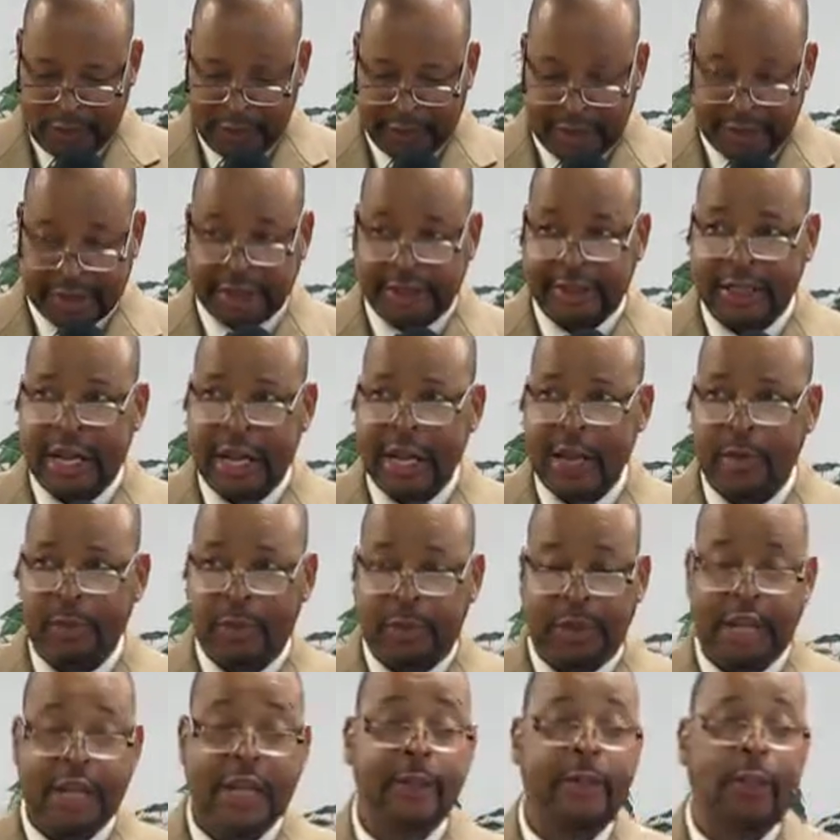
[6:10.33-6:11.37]
The same
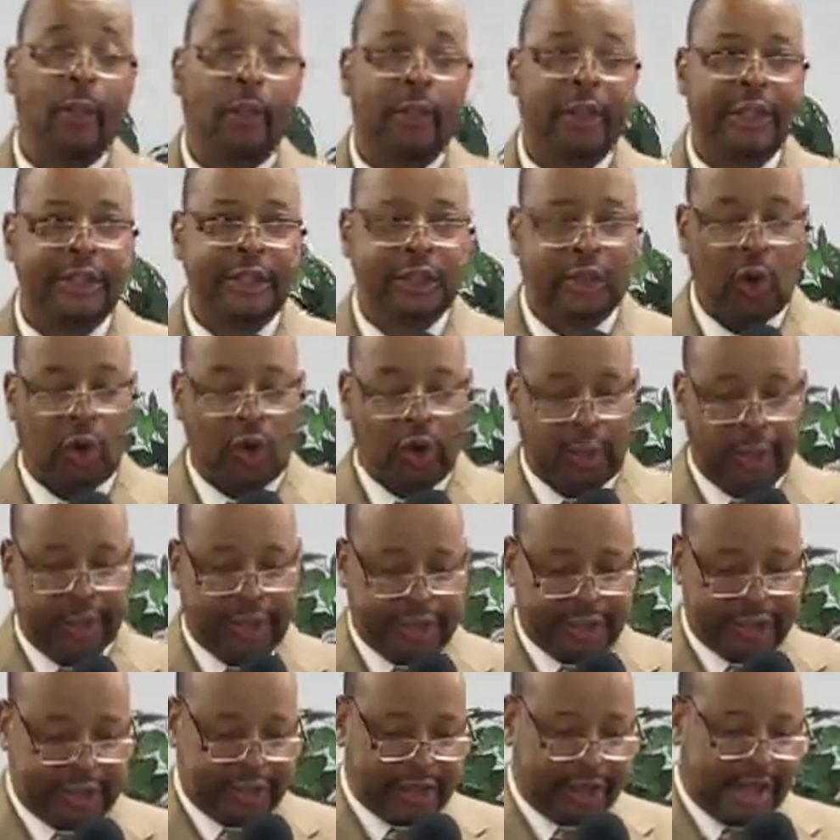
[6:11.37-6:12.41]
people that sold him
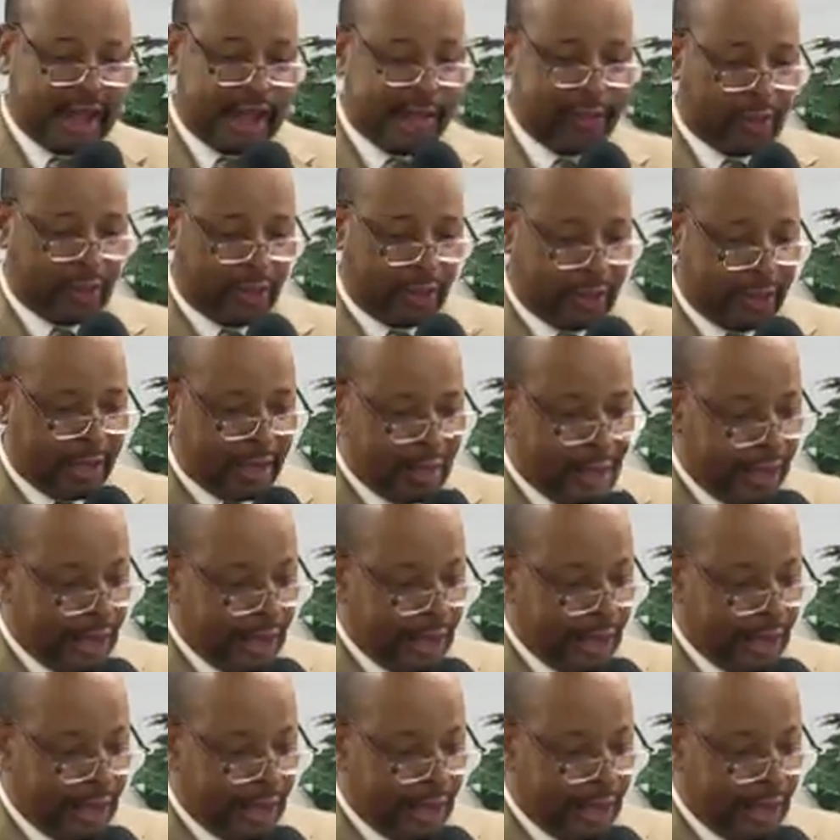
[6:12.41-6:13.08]
into slavery,